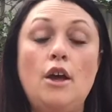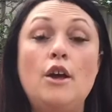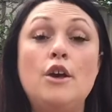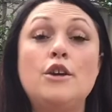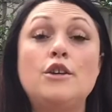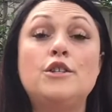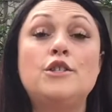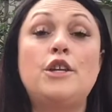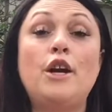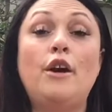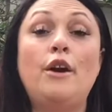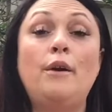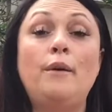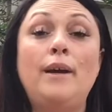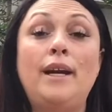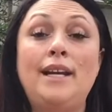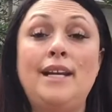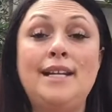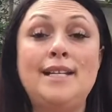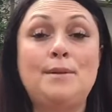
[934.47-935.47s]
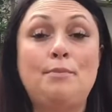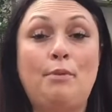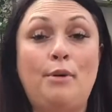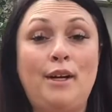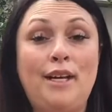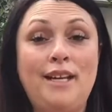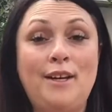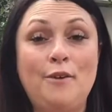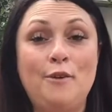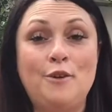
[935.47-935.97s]
So it is
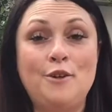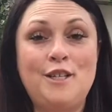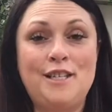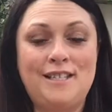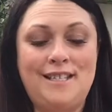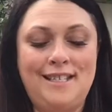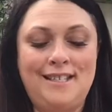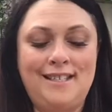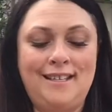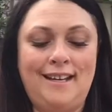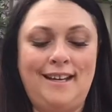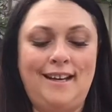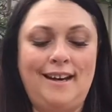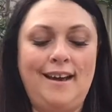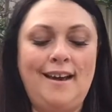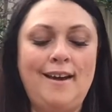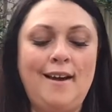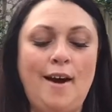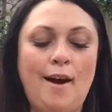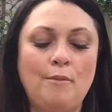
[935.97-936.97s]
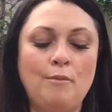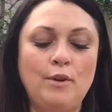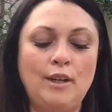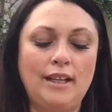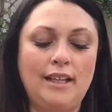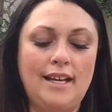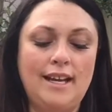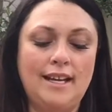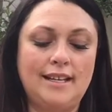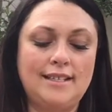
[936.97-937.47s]
pretty gorgeous, isn't it? I'm
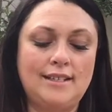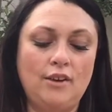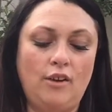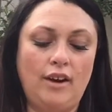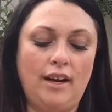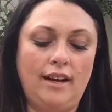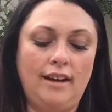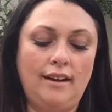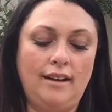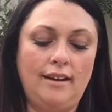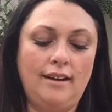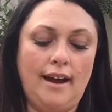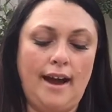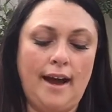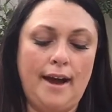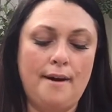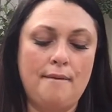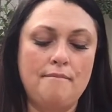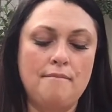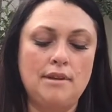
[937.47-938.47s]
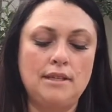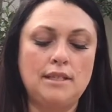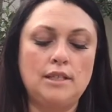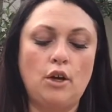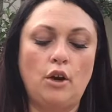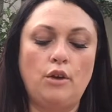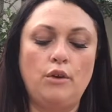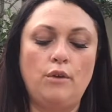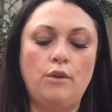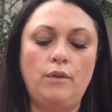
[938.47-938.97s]
really excited.
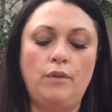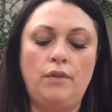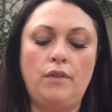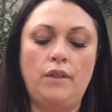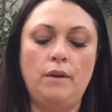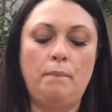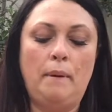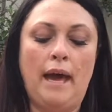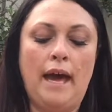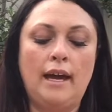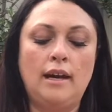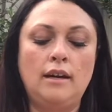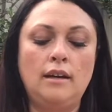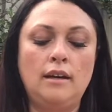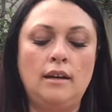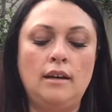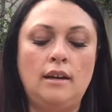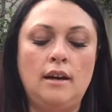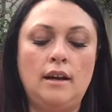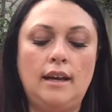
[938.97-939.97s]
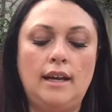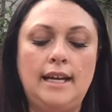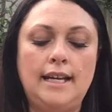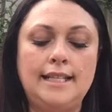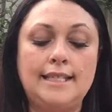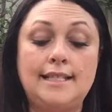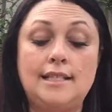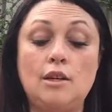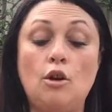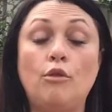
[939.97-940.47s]
So the pattern
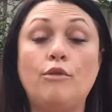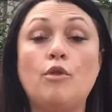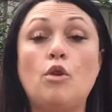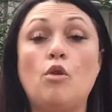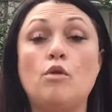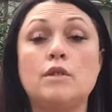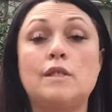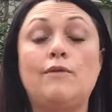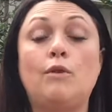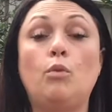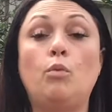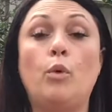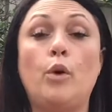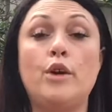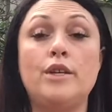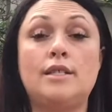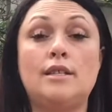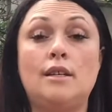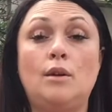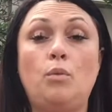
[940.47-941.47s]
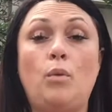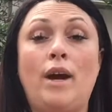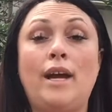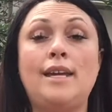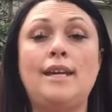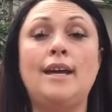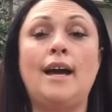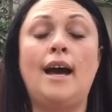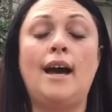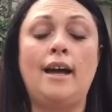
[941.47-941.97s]
itself calls for worsted
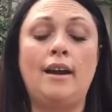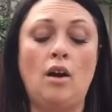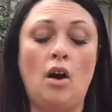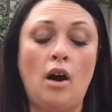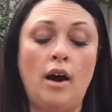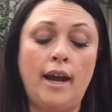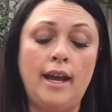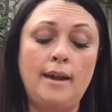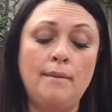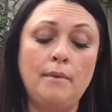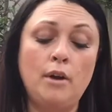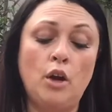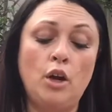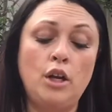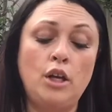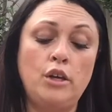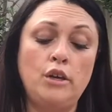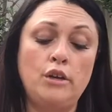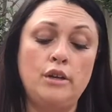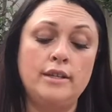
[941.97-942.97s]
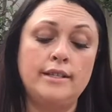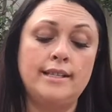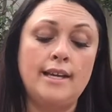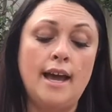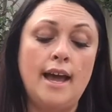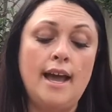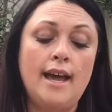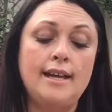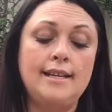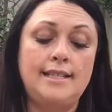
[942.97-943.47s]
weight yarn. I am going to use
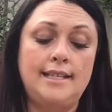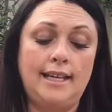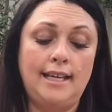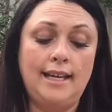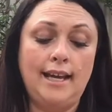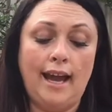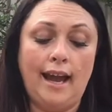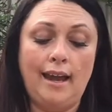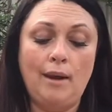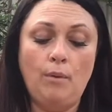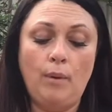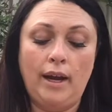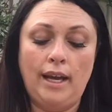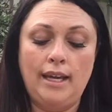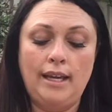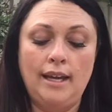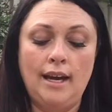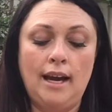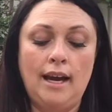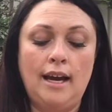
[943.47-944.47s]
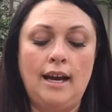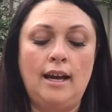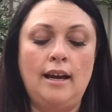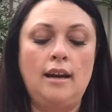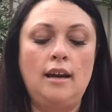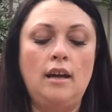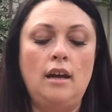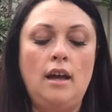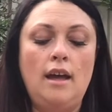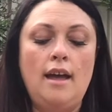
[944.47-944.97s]
DK weight
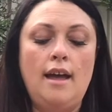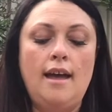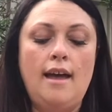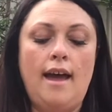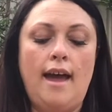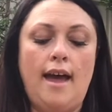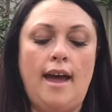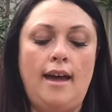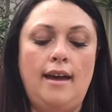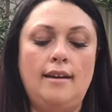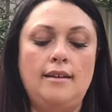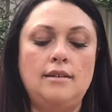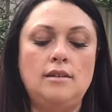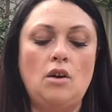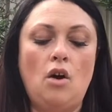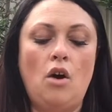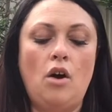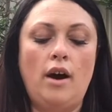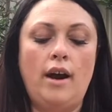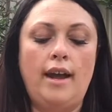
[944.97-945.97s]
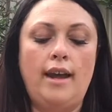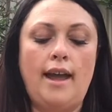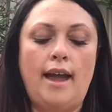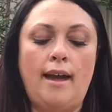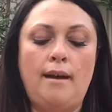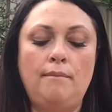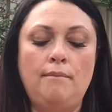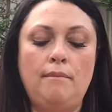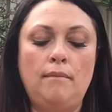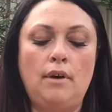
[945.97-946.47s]
yarn, and I
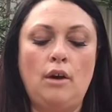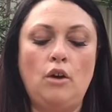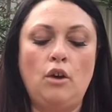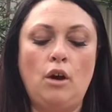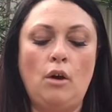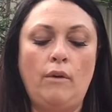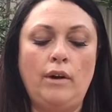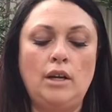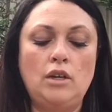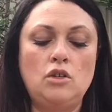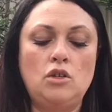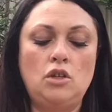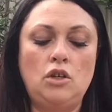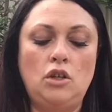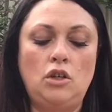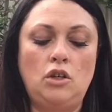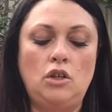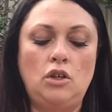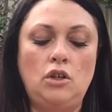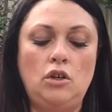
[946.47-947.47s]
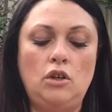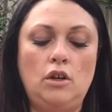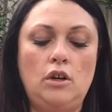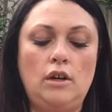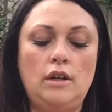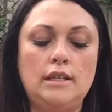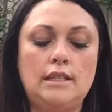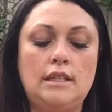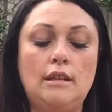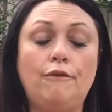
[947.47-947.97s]
am going to
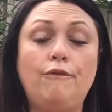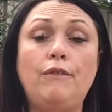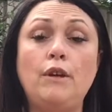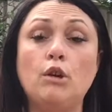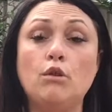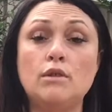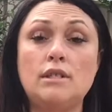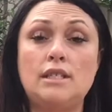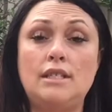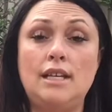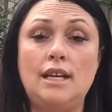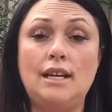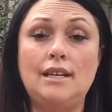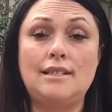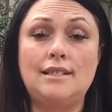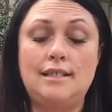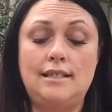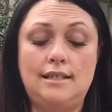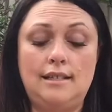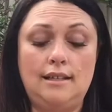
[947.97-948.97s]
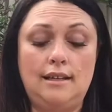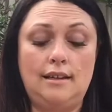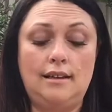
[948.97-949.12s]
use the Fiddlesticks